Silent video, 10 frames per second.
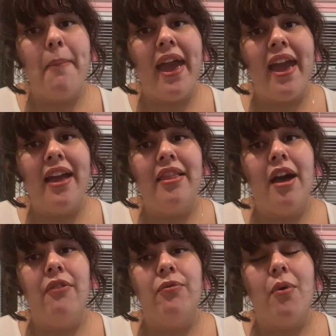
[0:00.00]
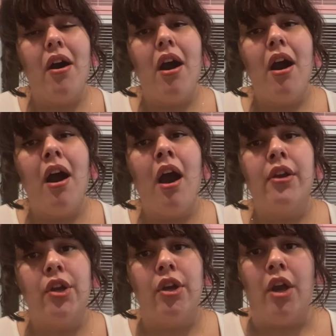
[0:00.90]
pail of
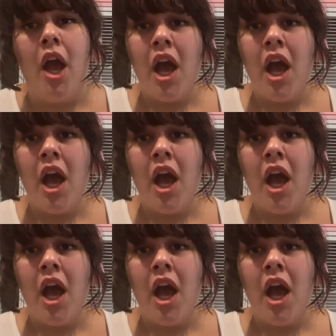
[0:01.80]
water.